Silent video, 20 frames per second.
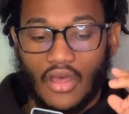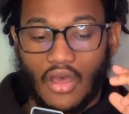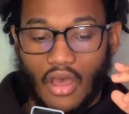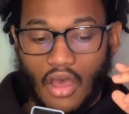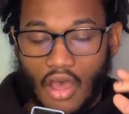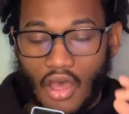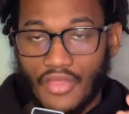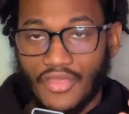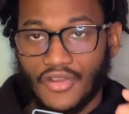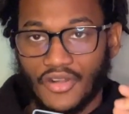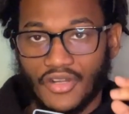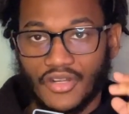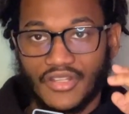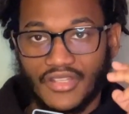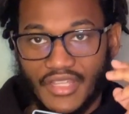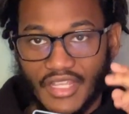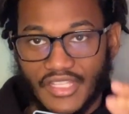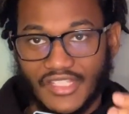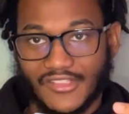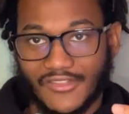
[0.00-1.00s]
other
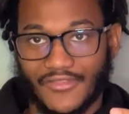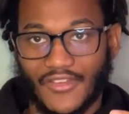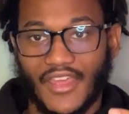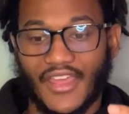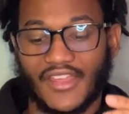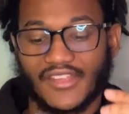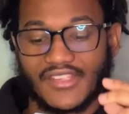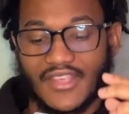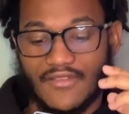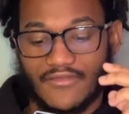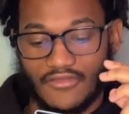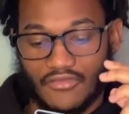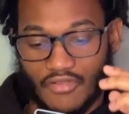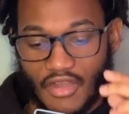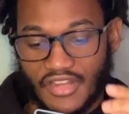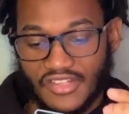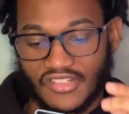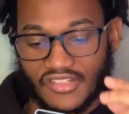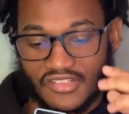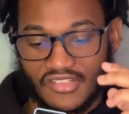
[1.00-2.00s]
Knicks fans have
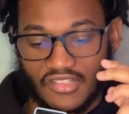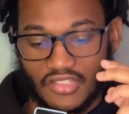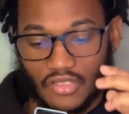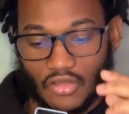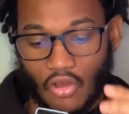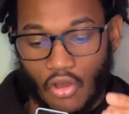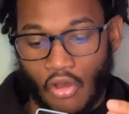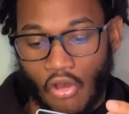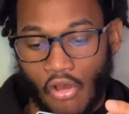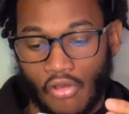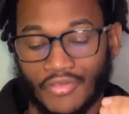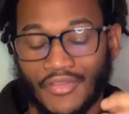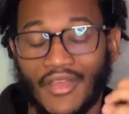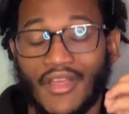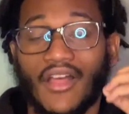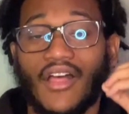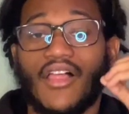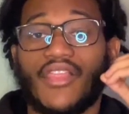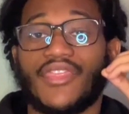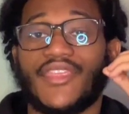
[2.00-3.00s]
graciously called
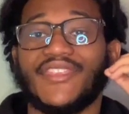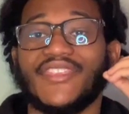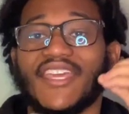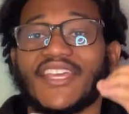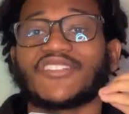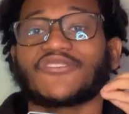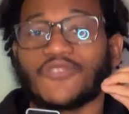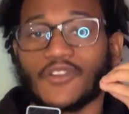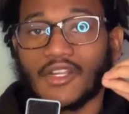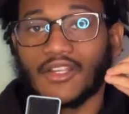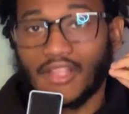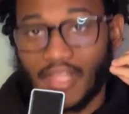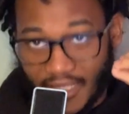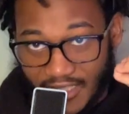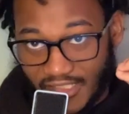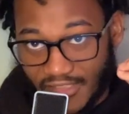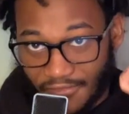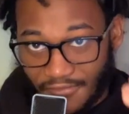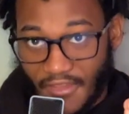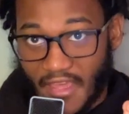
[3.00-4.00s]
the Knicks for
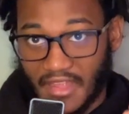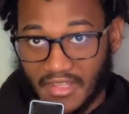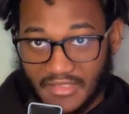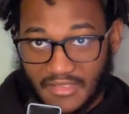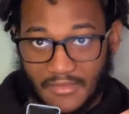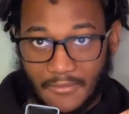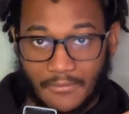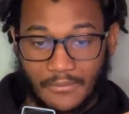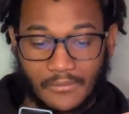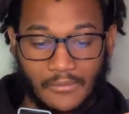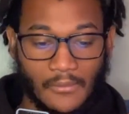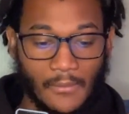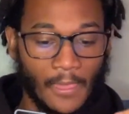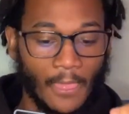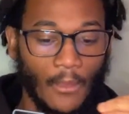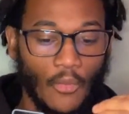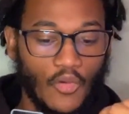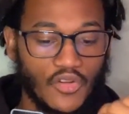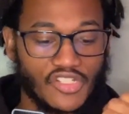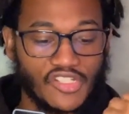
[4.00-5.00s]
clicks effect,
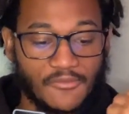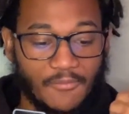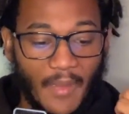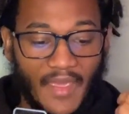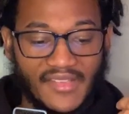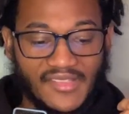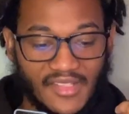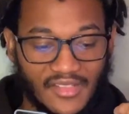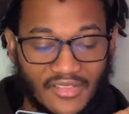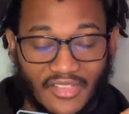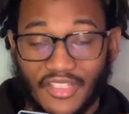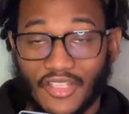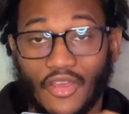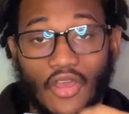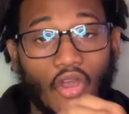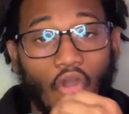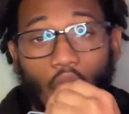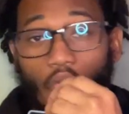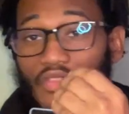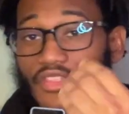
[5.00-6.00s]
which is basically
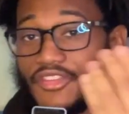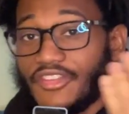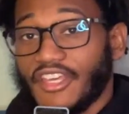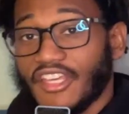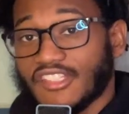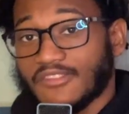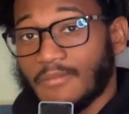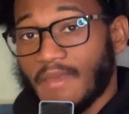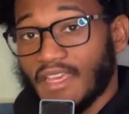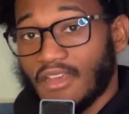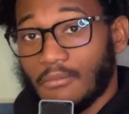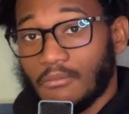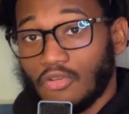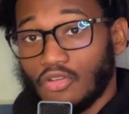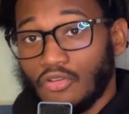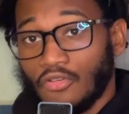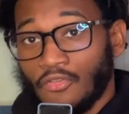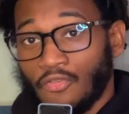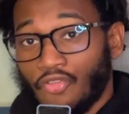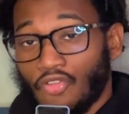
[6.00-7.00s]
when the Knicks make a
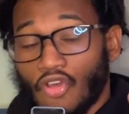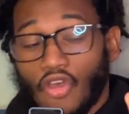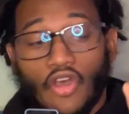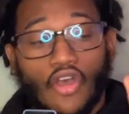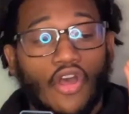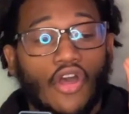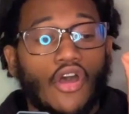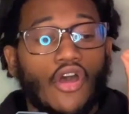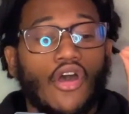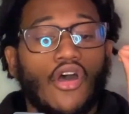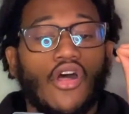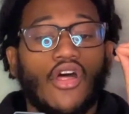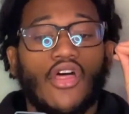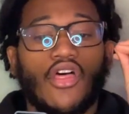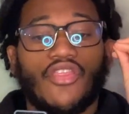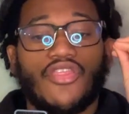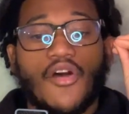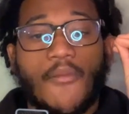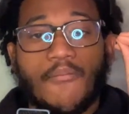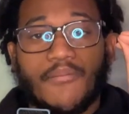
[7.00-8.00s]
move,
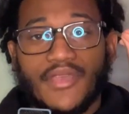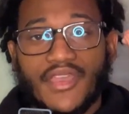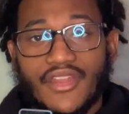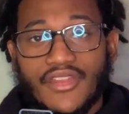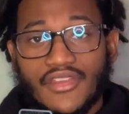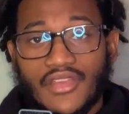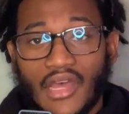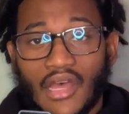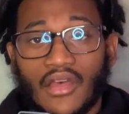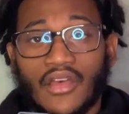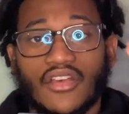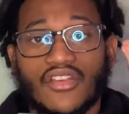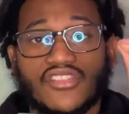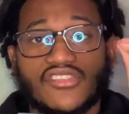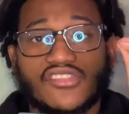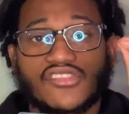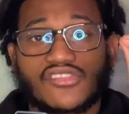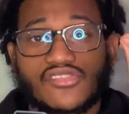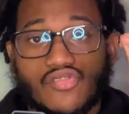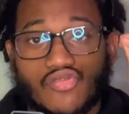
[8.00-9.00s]
the media
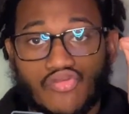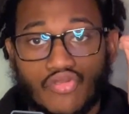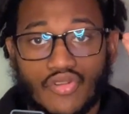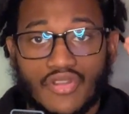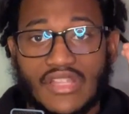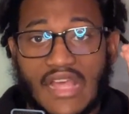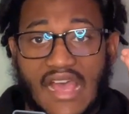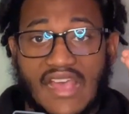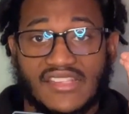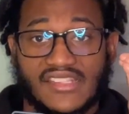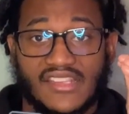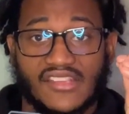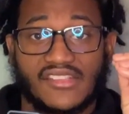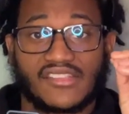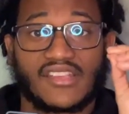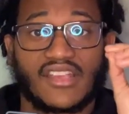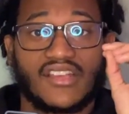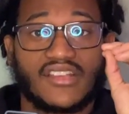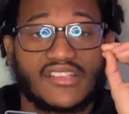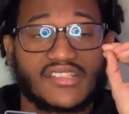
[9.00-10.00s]

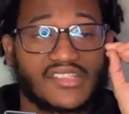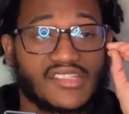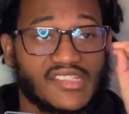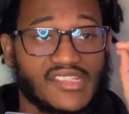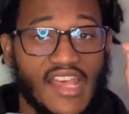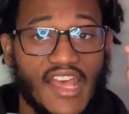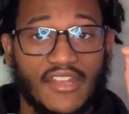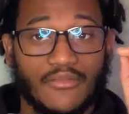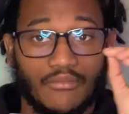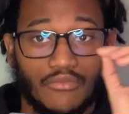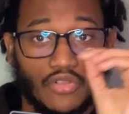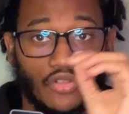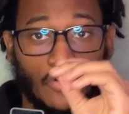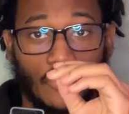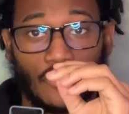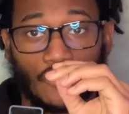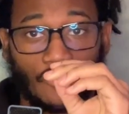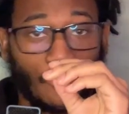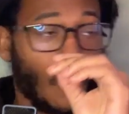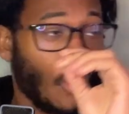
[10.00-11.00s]
scrutinizes said
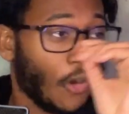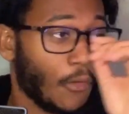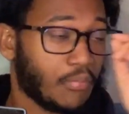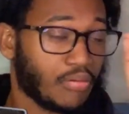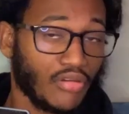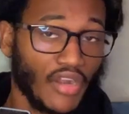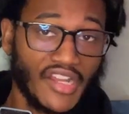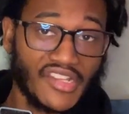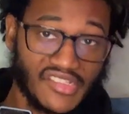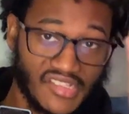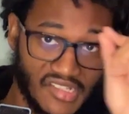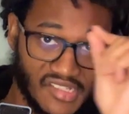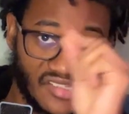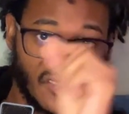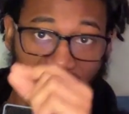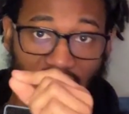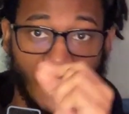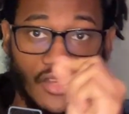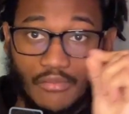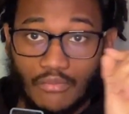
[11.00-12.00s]
move or praises
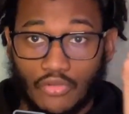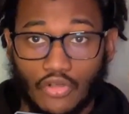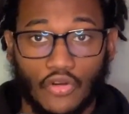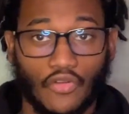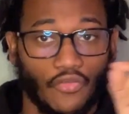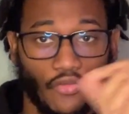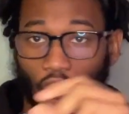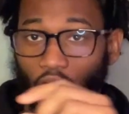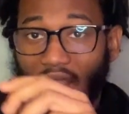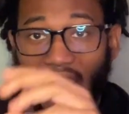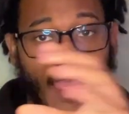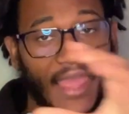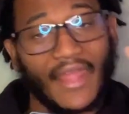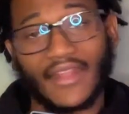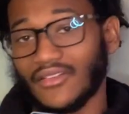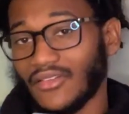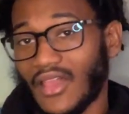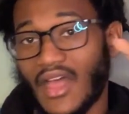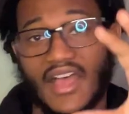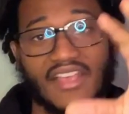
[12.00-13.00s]
said move or
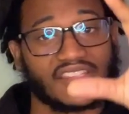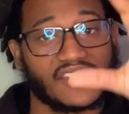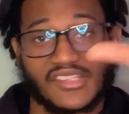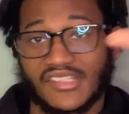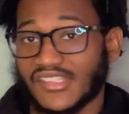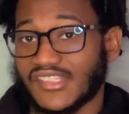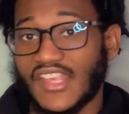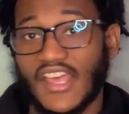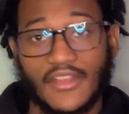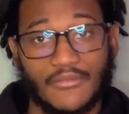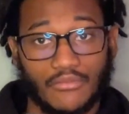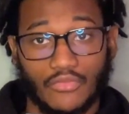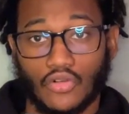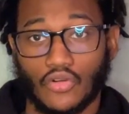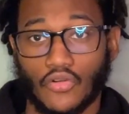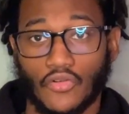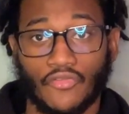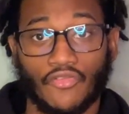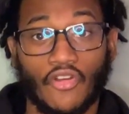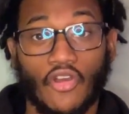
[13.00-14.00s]
analyzes said
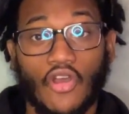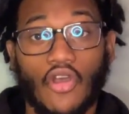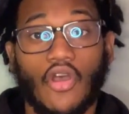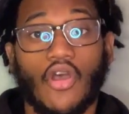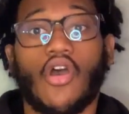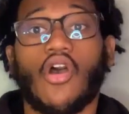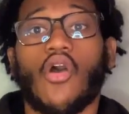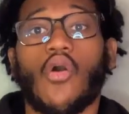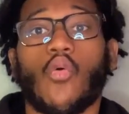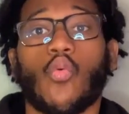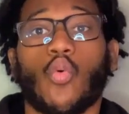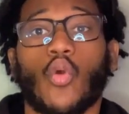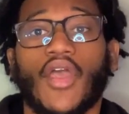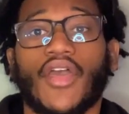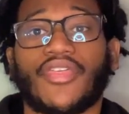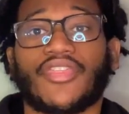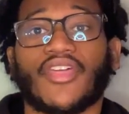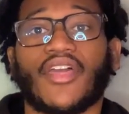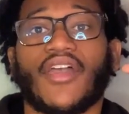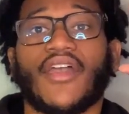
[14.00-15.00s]
move
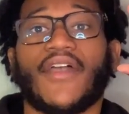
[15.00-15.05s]
with